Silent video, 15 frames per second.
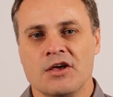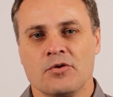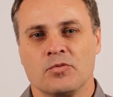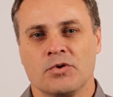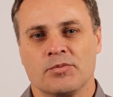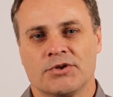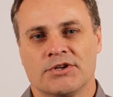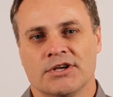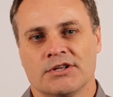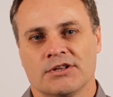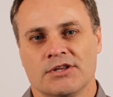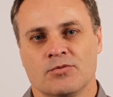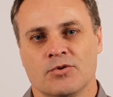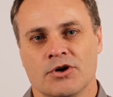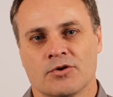We
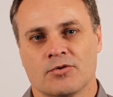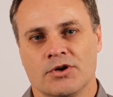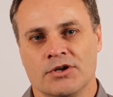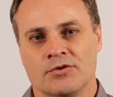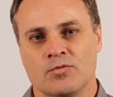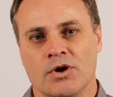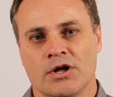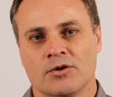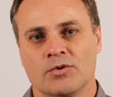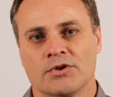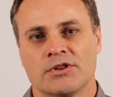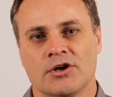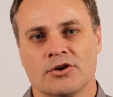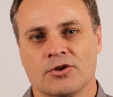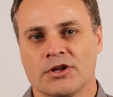particularly work in well
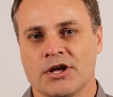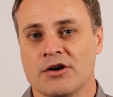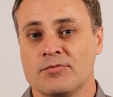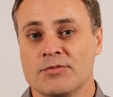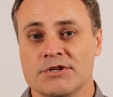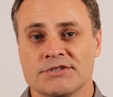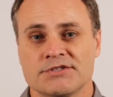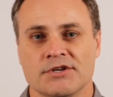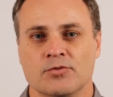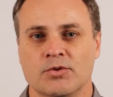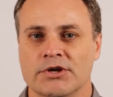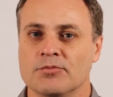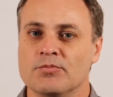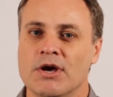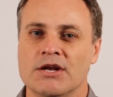with local government, so
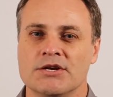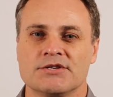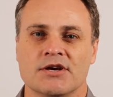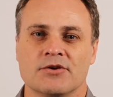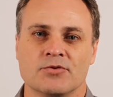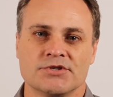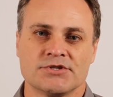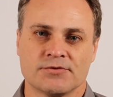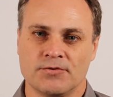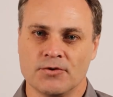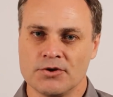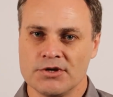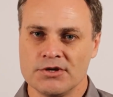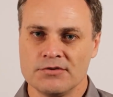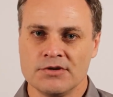we can manage that risk
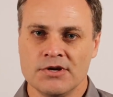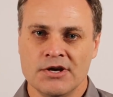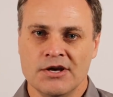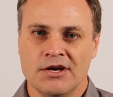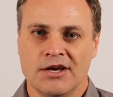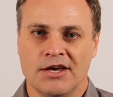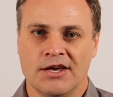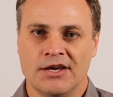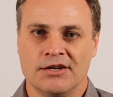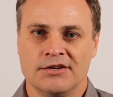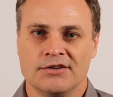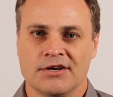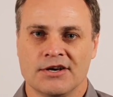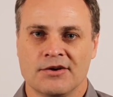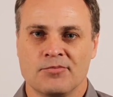for you.
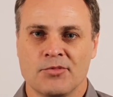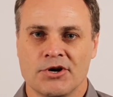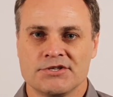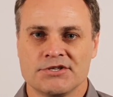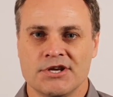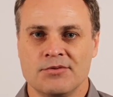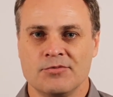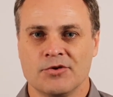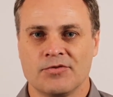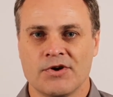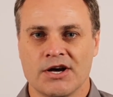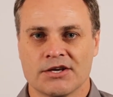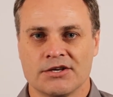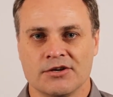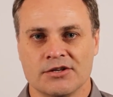And my team of
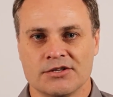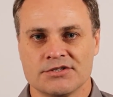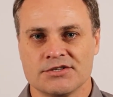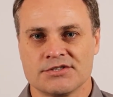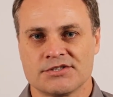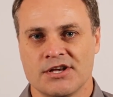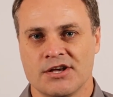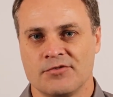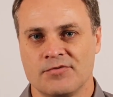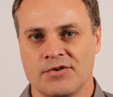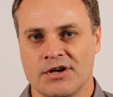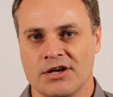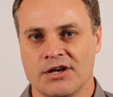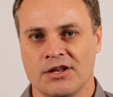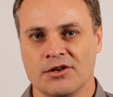archaeologists have
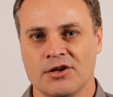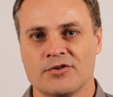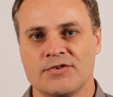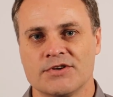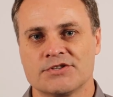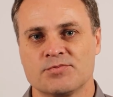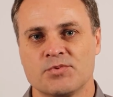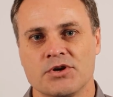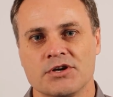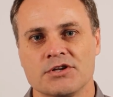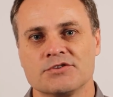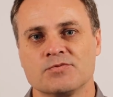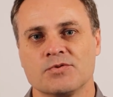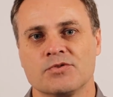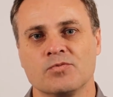a lot of
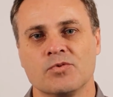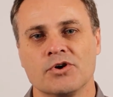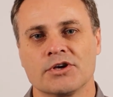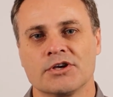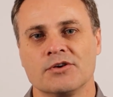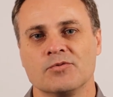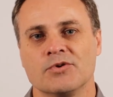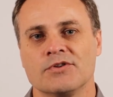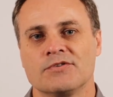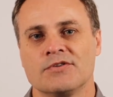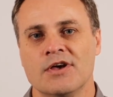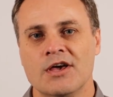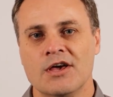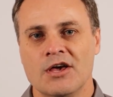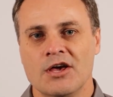experience with working with